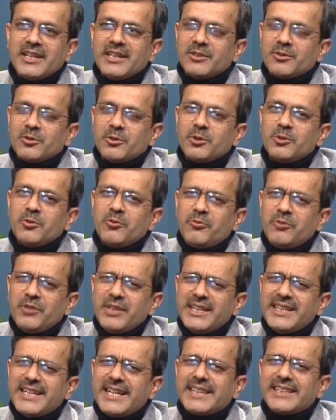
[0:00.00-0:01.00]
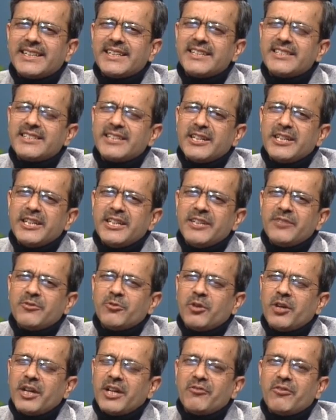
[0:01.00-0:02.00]
So, do you feel that there is a need
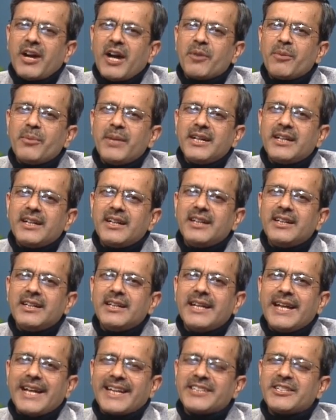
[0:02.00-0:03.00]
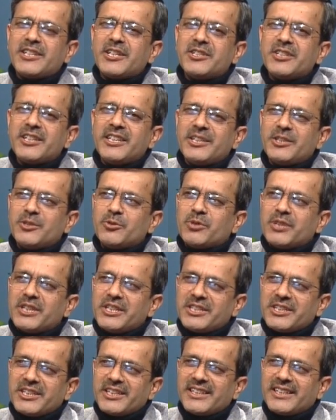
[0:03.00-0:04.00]
for environmental extension
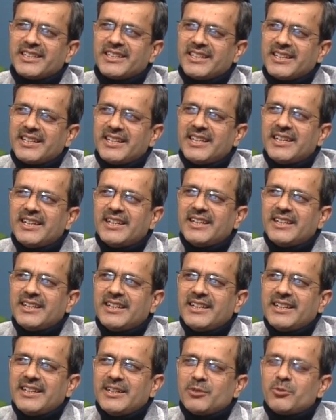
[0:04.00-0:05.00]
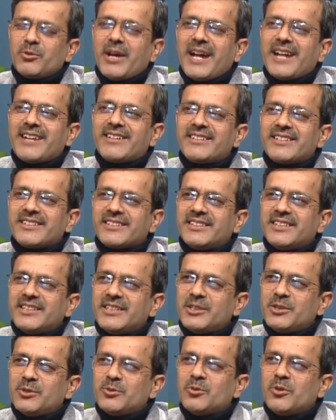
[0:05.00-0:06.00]
education to address the
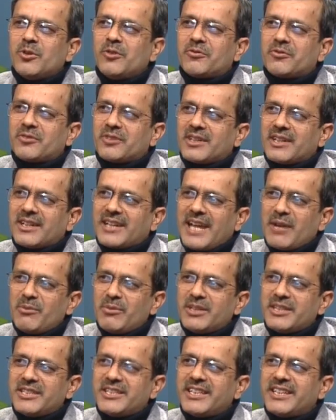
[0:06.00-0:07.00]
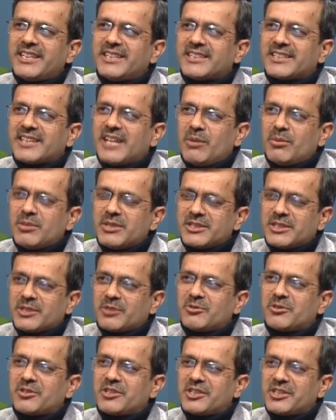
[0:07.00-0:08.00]
issue of climate change, carbon
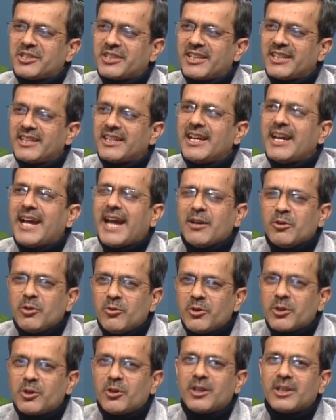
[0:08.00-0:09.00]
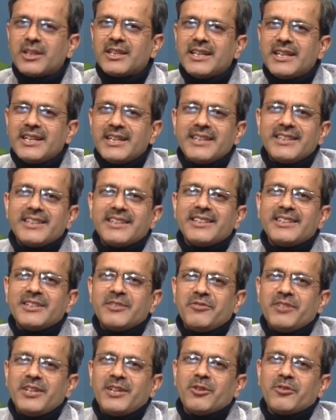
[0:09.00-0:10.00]
sequestration, and overall in the
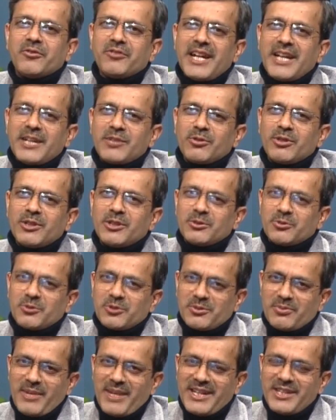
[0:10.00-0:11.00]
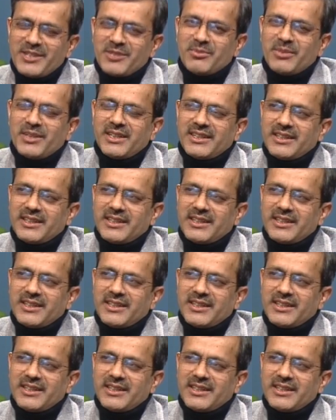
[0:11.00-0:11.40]
field of natural resource management?